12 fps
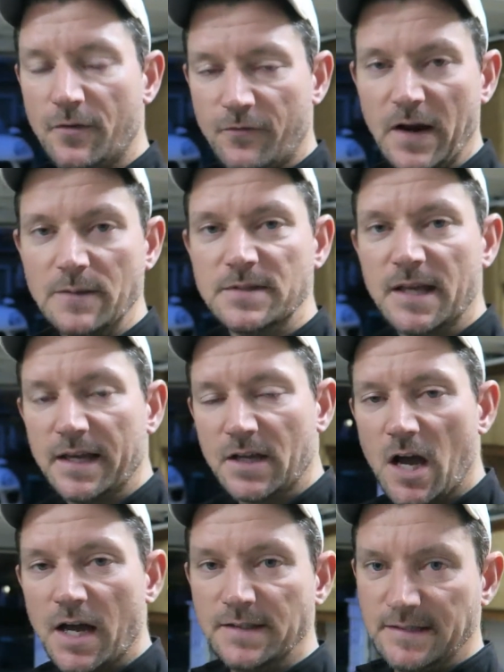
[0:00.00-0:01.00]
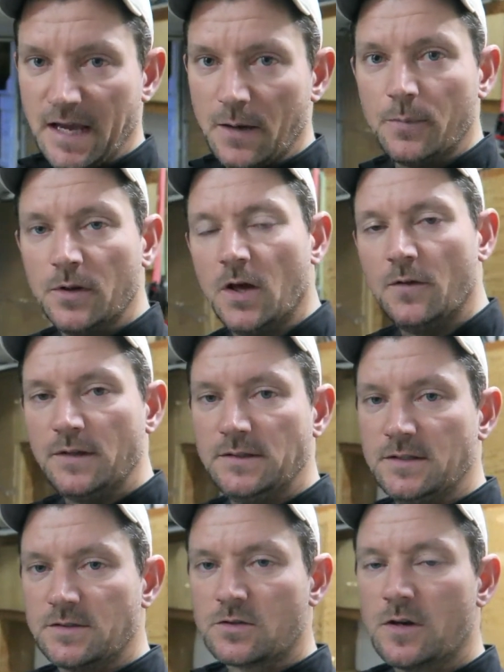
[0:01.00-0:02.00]
frames that I got down below in the
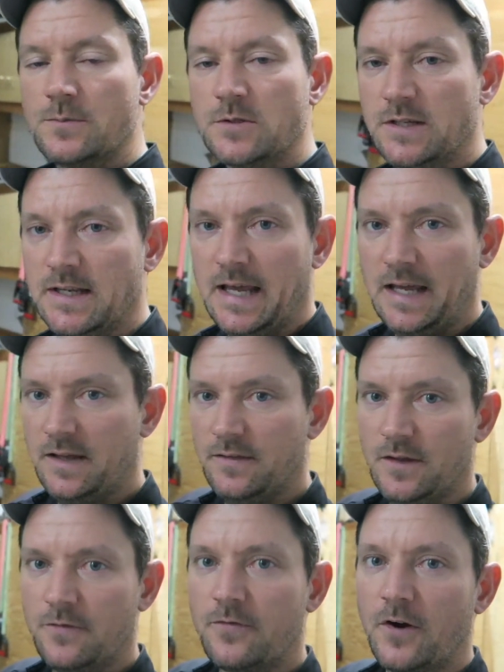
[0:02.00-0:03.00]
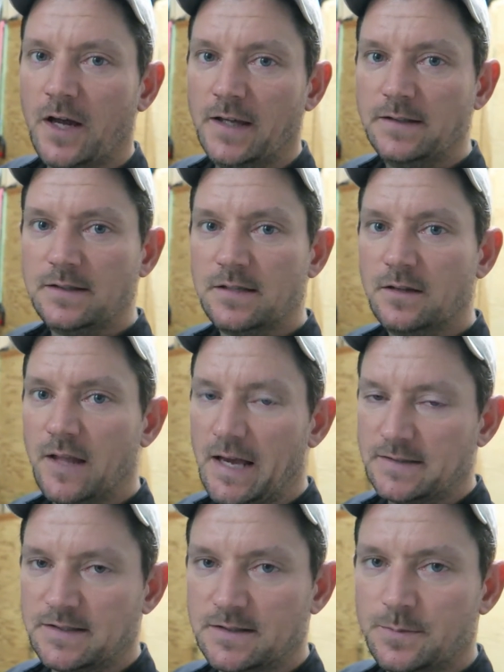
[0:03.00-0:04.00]
description, and the front
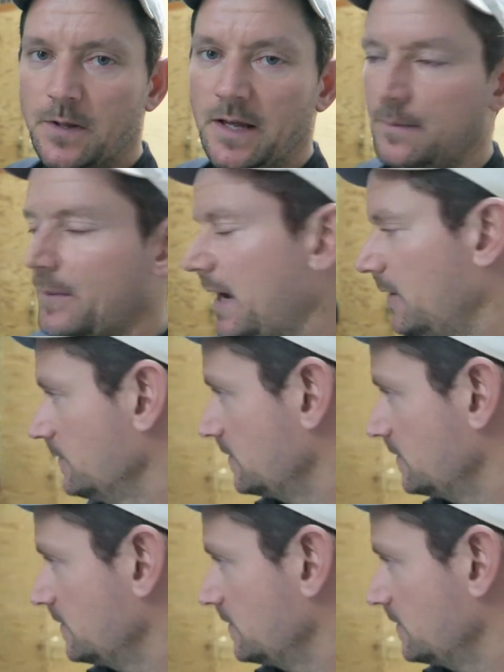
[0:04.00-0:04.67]
license plate mount.